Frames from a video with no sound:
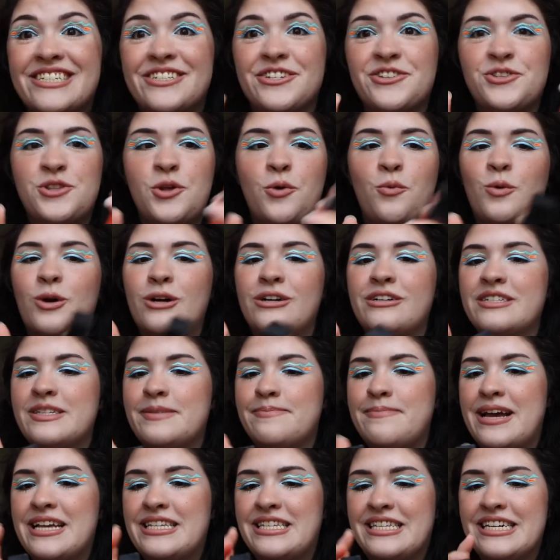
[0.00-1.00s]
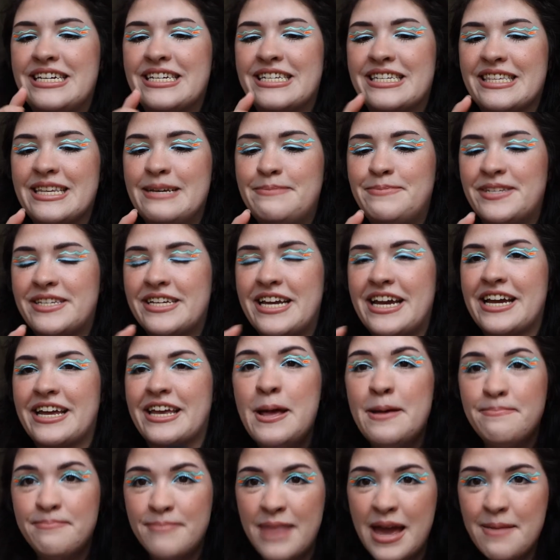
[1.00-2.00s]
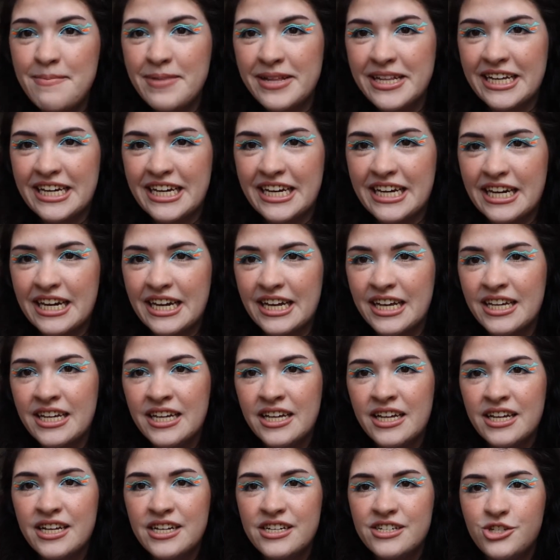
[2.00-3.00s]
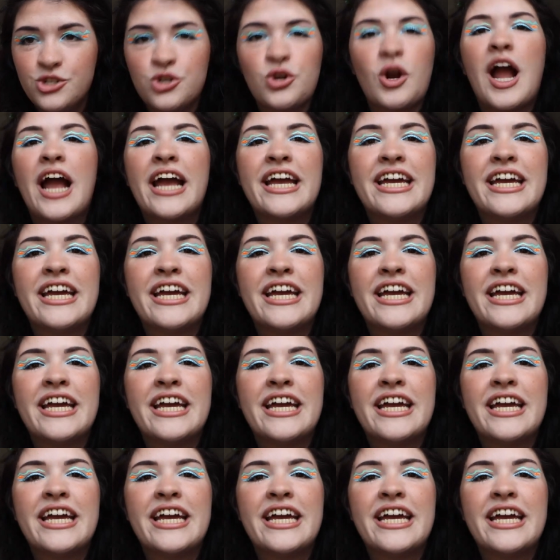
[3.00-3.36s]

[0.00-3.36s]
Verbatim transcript: is the world's messiest lipstick. Maybelline. Try